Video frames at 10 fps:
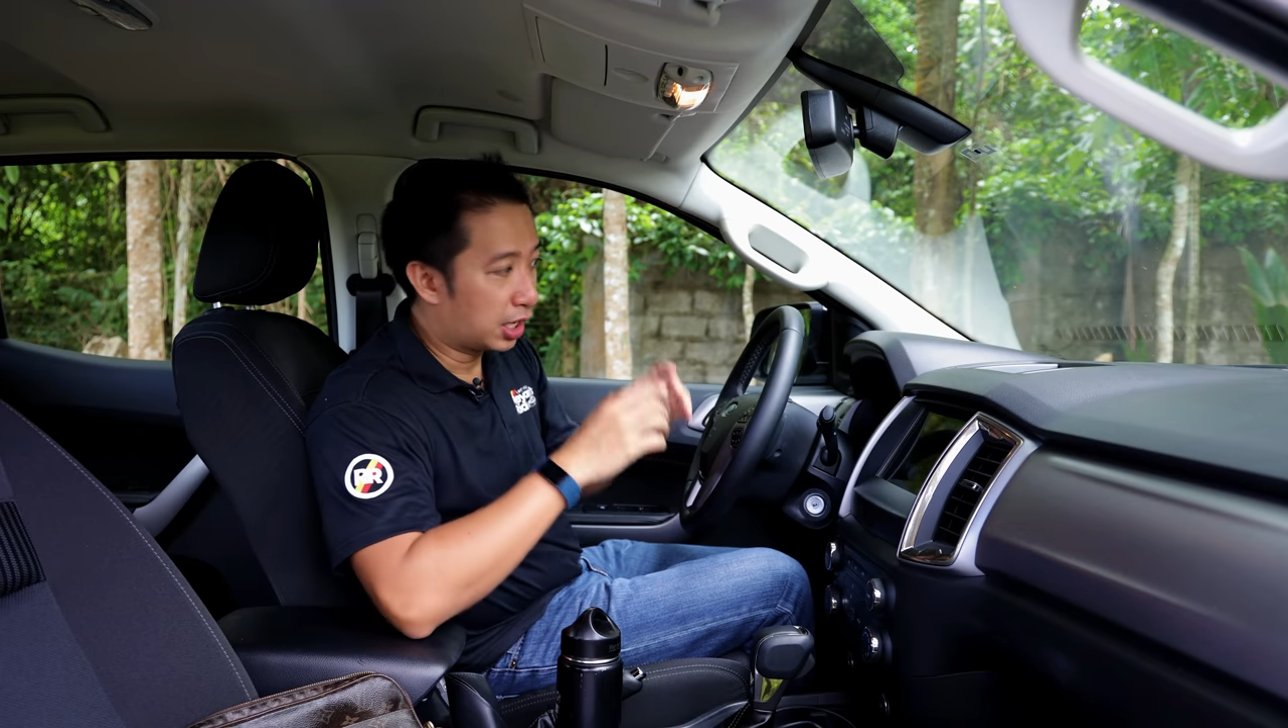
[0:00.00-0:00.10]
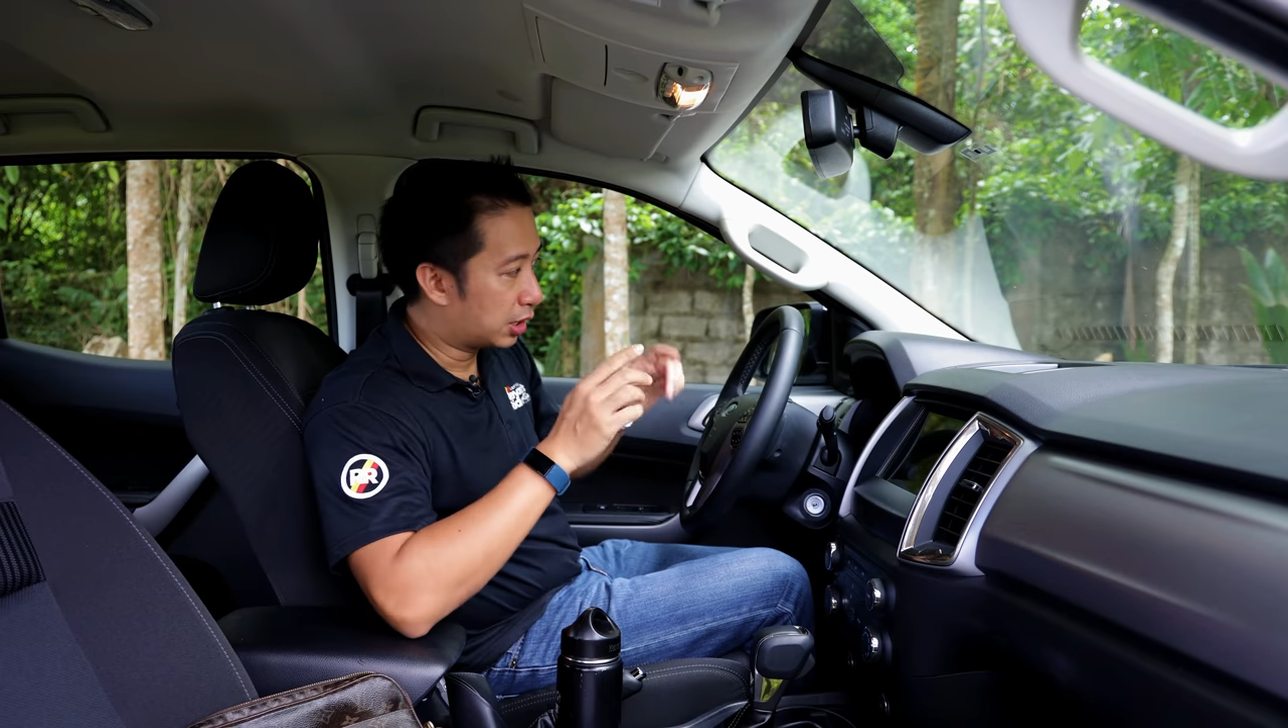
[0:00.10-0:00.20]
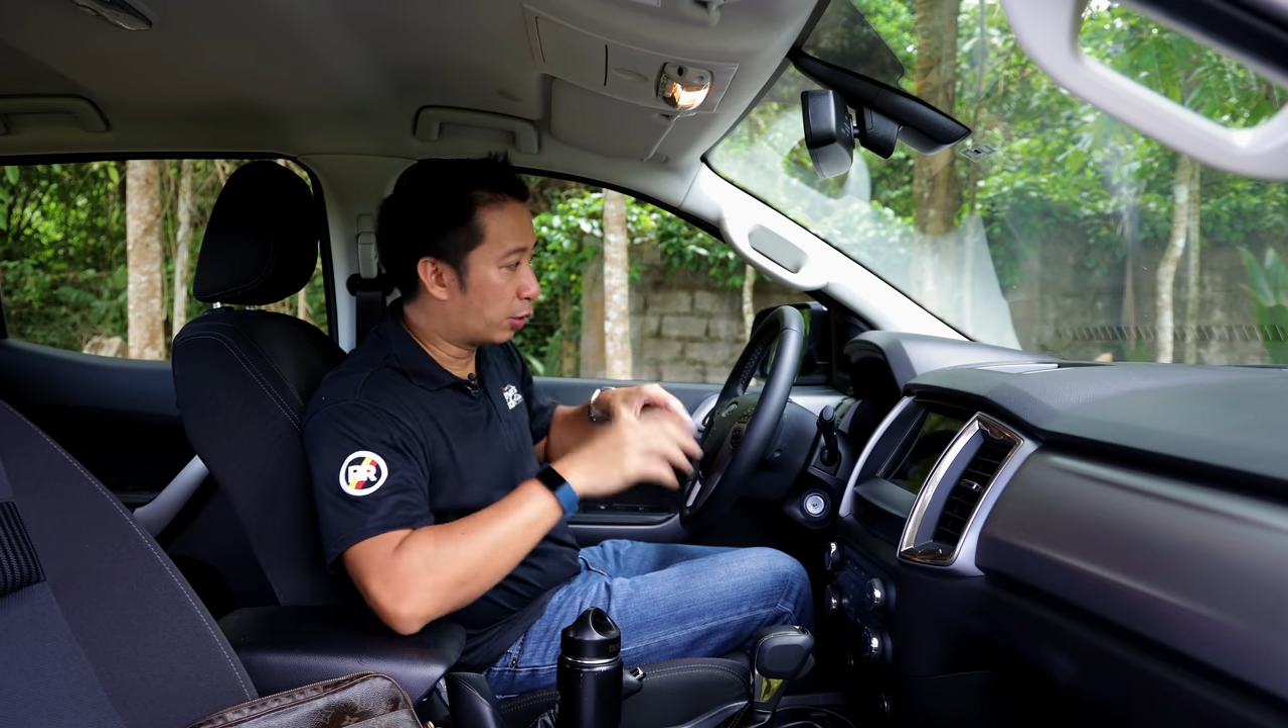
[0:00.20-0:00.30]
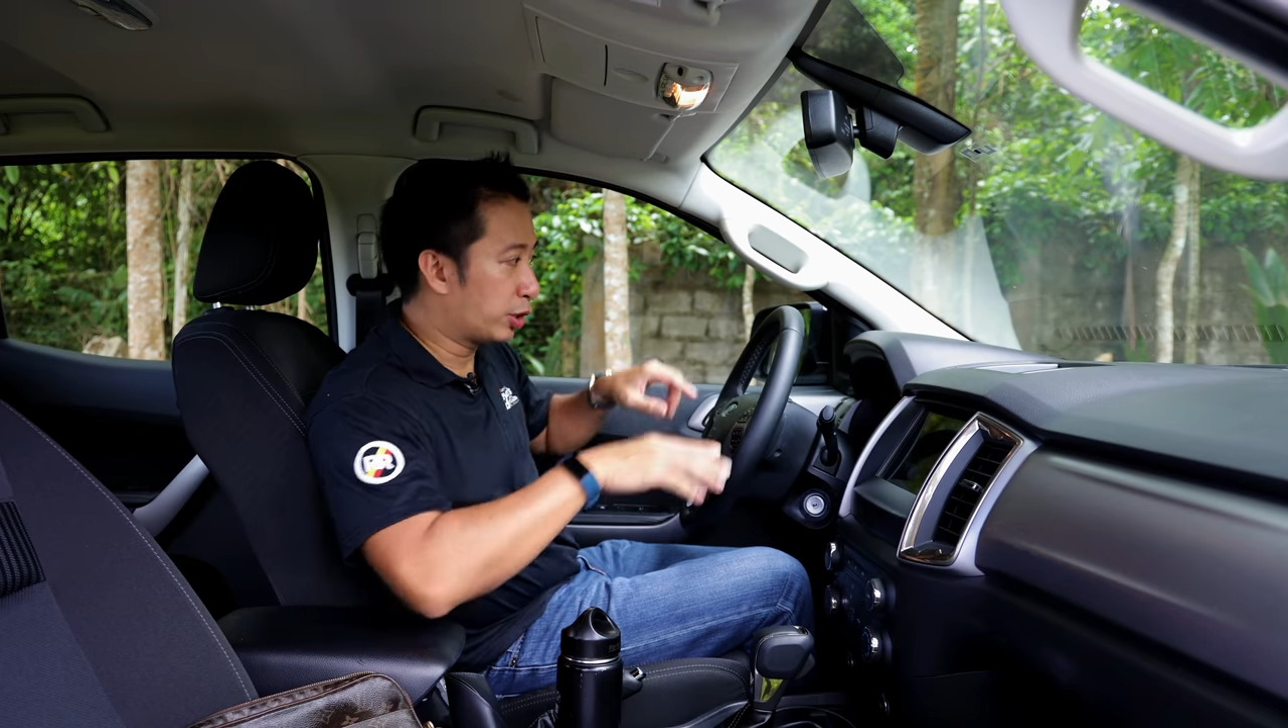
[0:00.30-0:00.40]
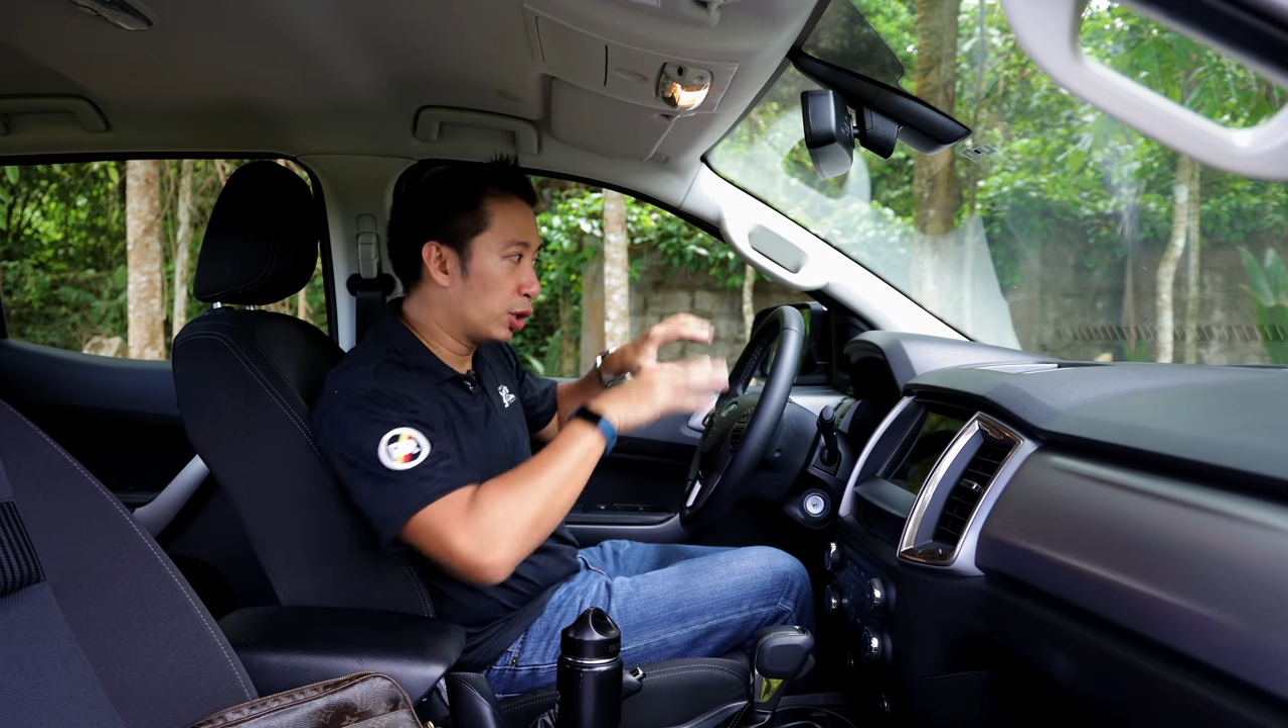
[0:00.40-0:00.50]

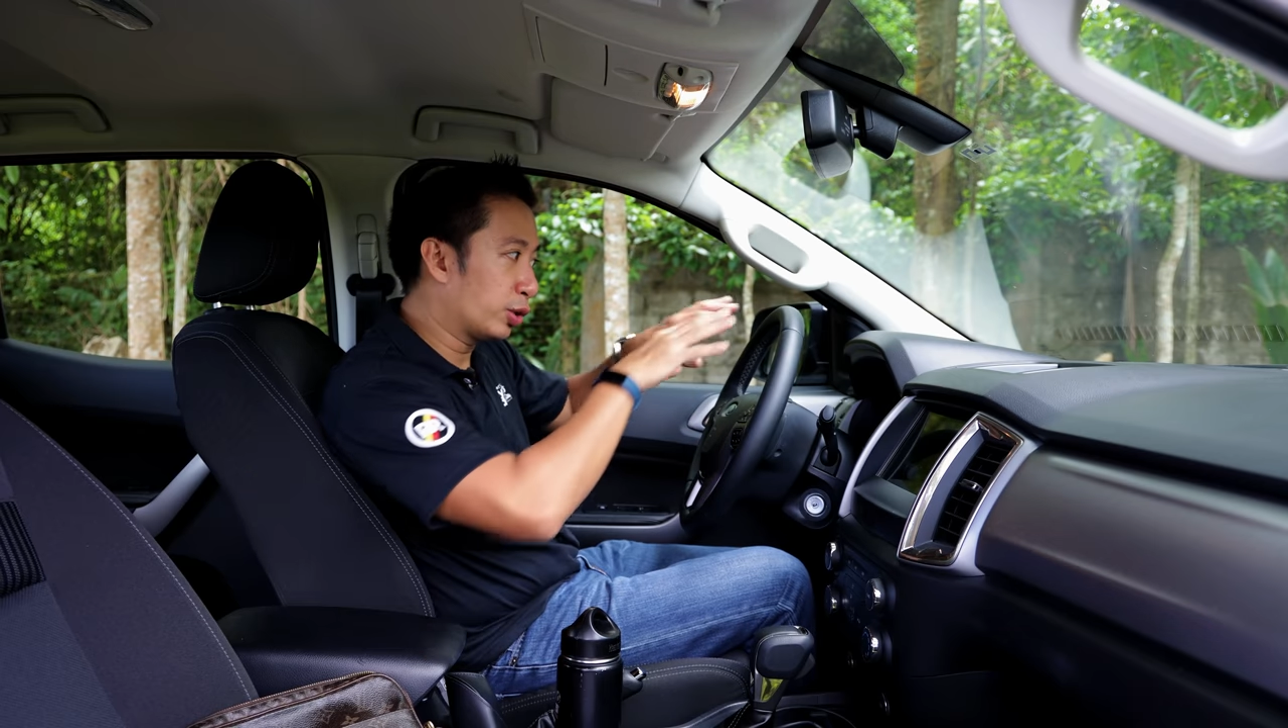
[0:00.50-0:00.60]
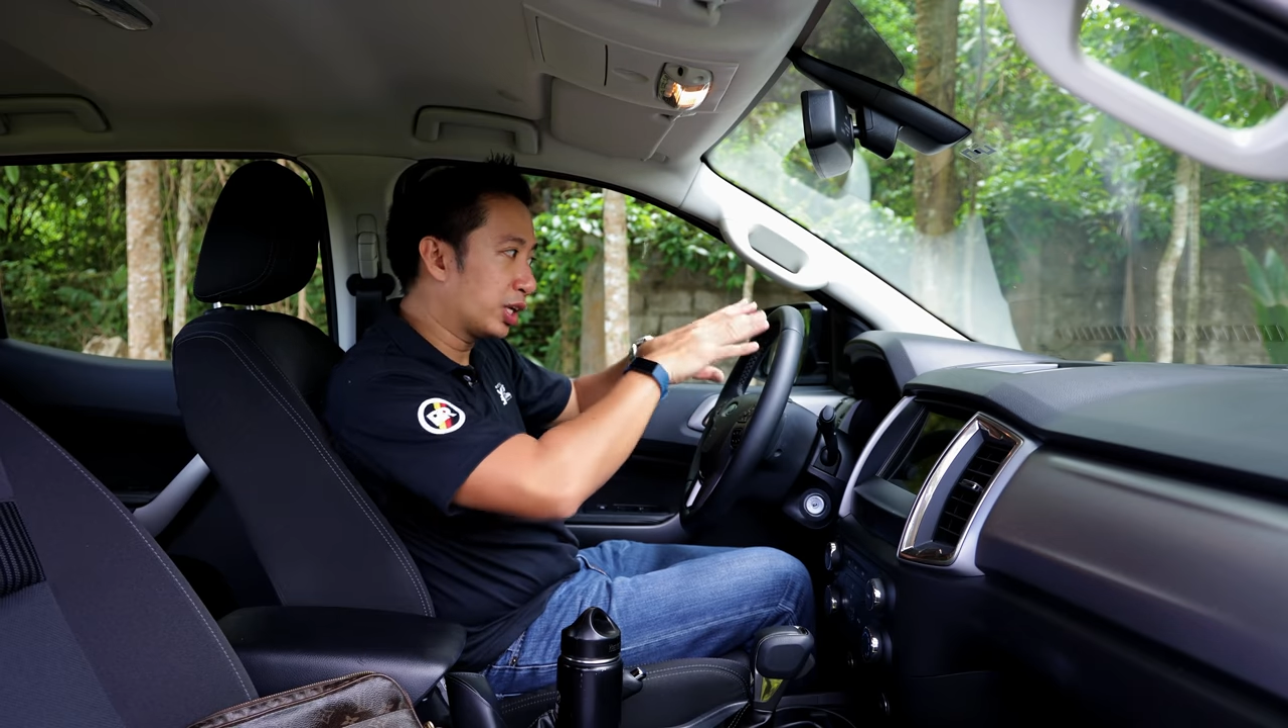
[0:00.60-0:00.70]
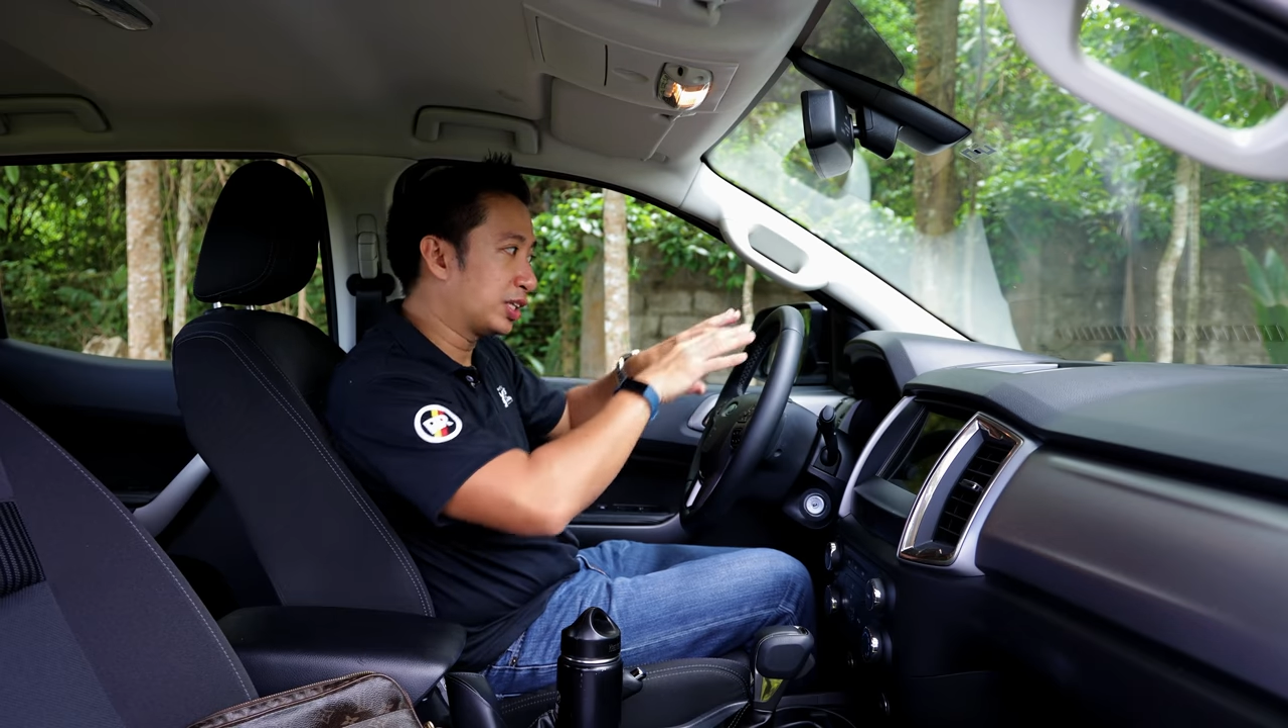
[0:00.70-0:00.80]
Now, when you look